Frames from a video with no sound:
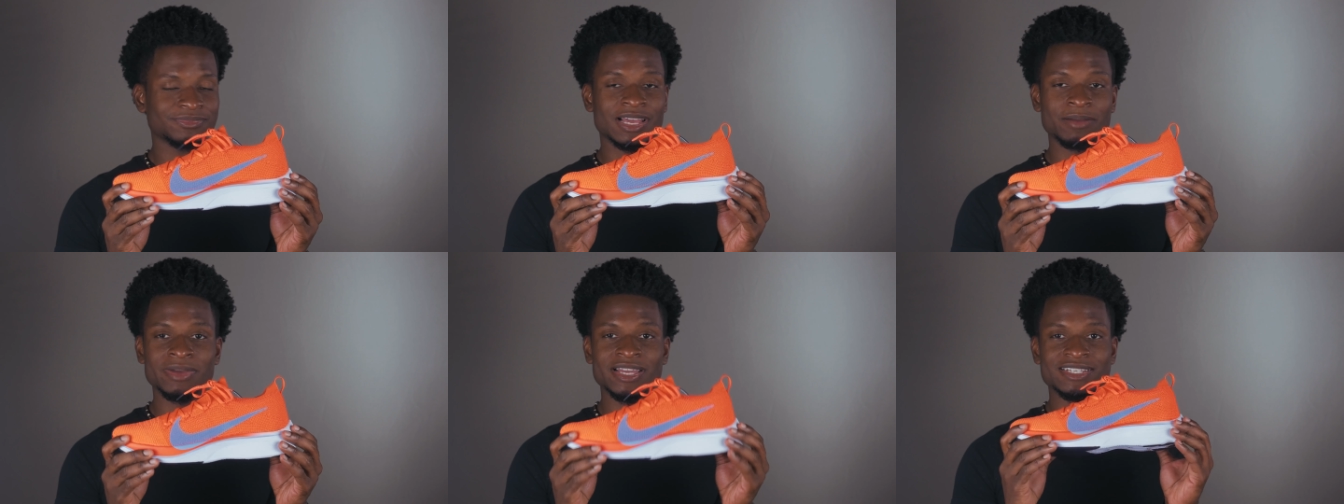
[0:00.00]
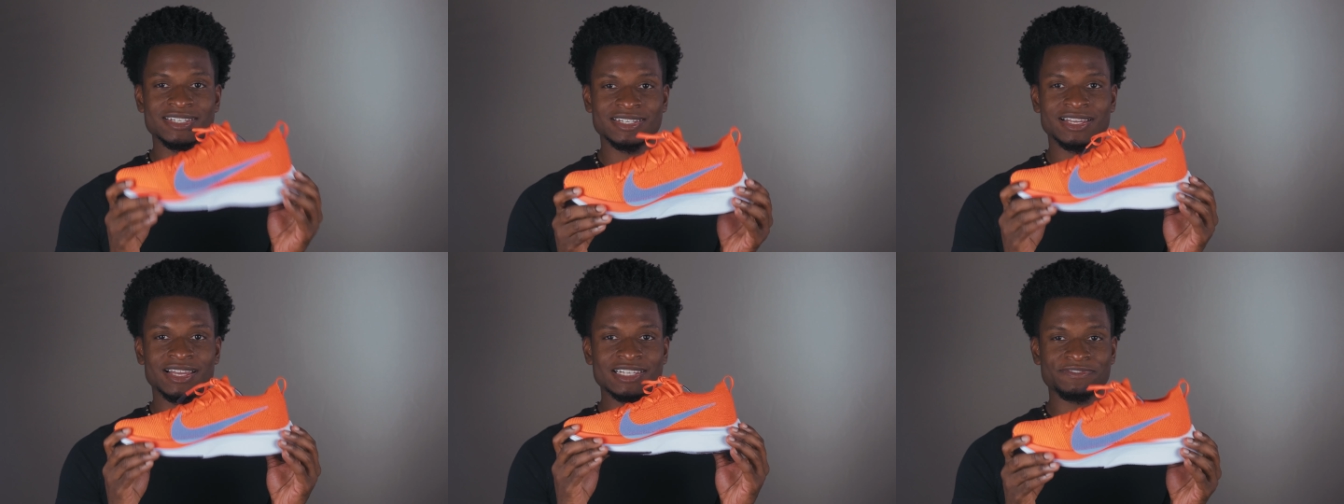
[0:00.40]

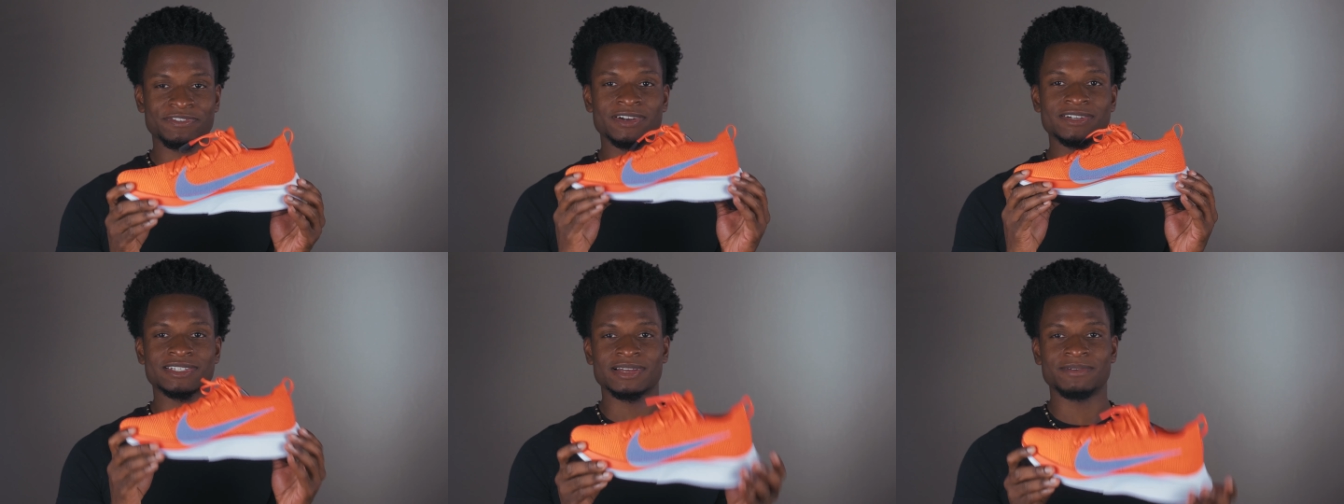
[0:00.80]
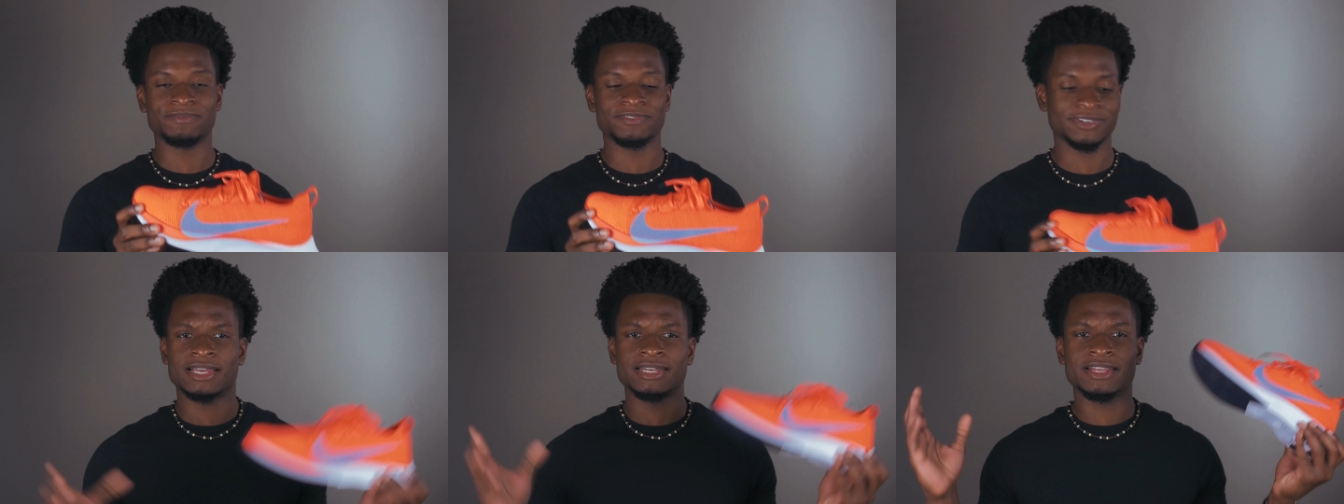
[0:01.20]
amazing as far as
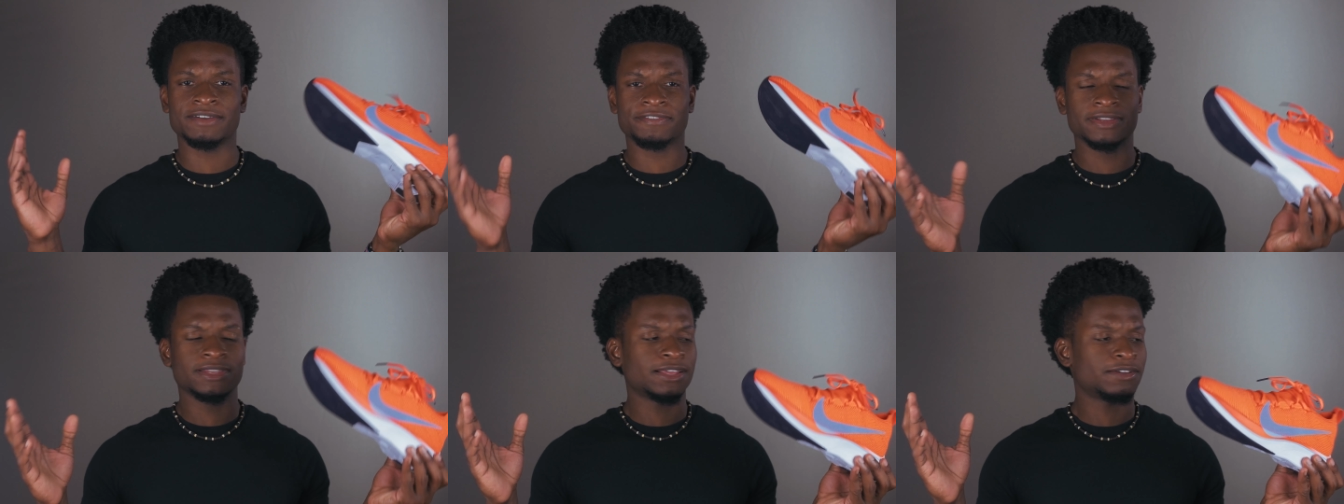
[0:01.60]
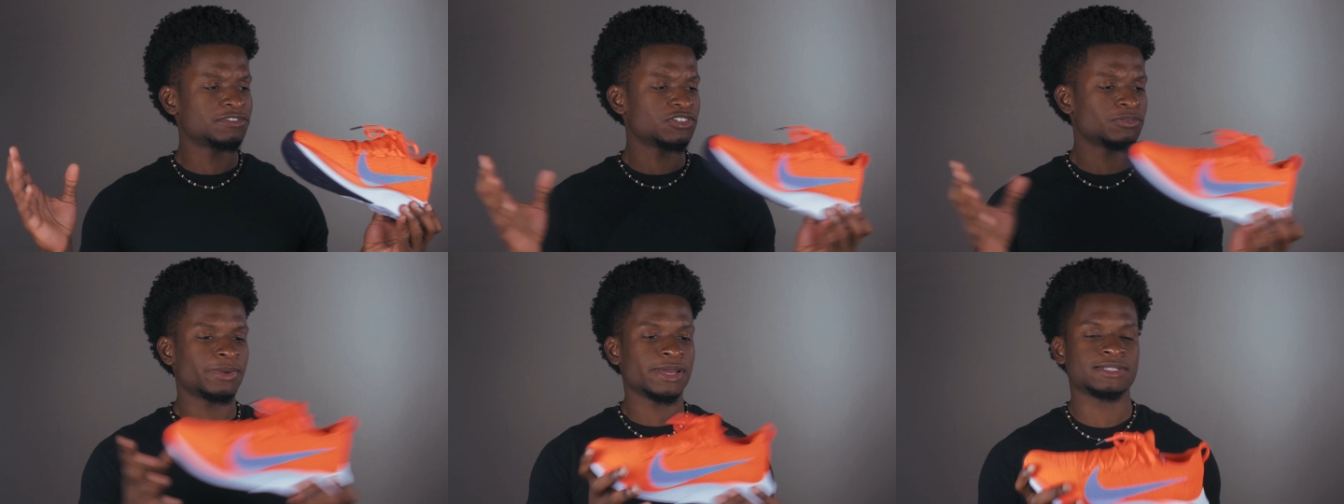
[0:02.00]
comfort. I definitely love
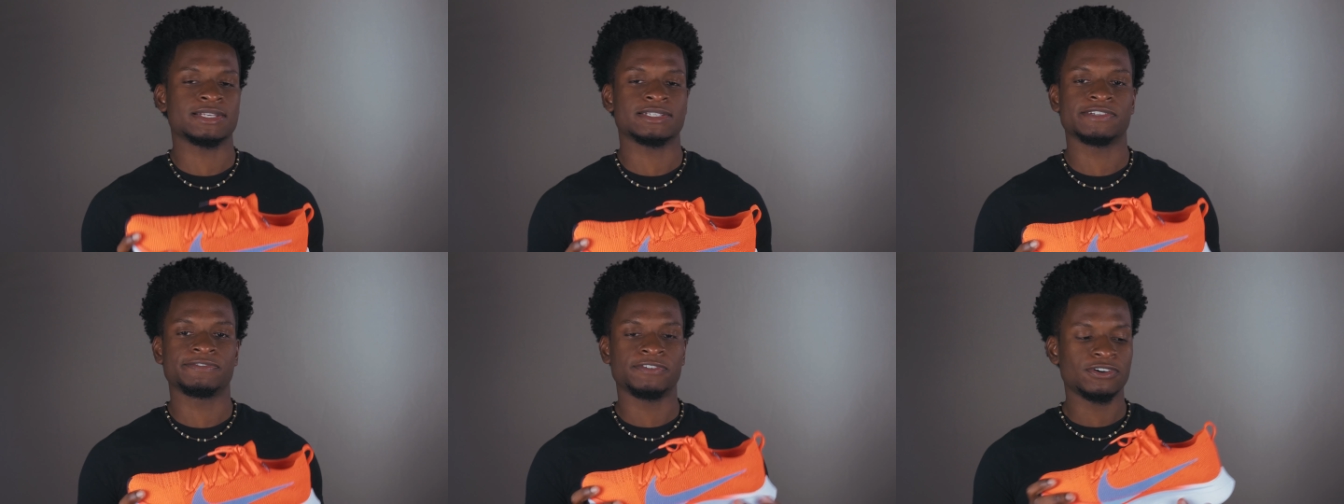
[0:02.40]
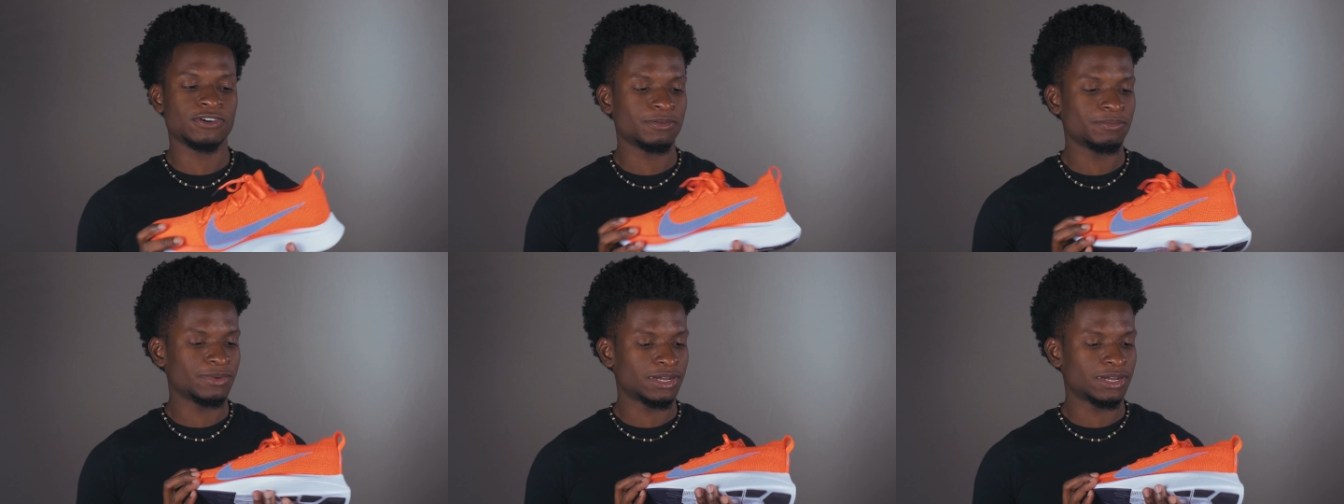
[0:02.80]
Zoom X as a foam.